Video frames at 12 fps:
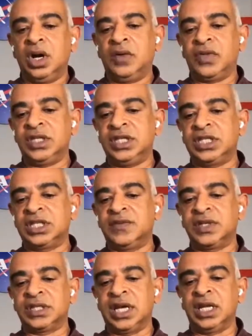of the sea
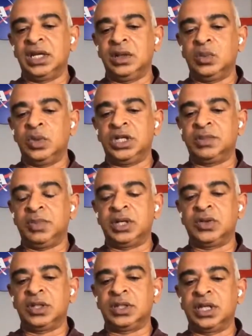surface height with
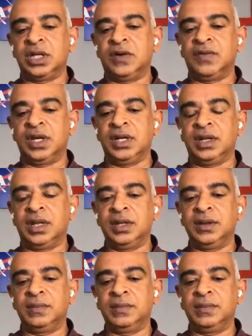respect to the center of the Earth.